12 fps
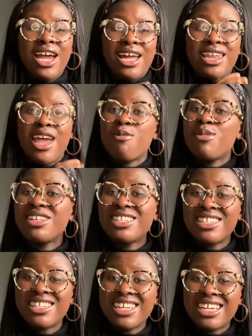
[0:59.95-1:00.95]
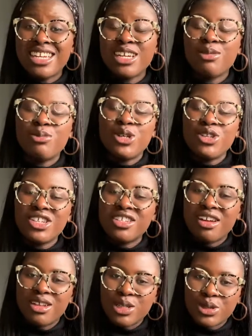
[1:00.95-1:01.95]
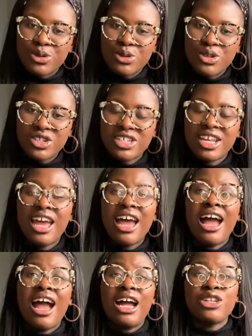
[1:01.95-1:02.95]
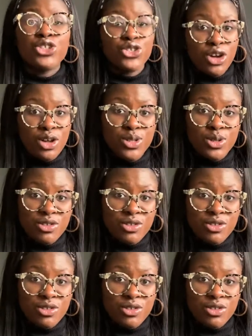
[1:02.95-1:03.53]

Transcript: an MSc computer science course at Newcastle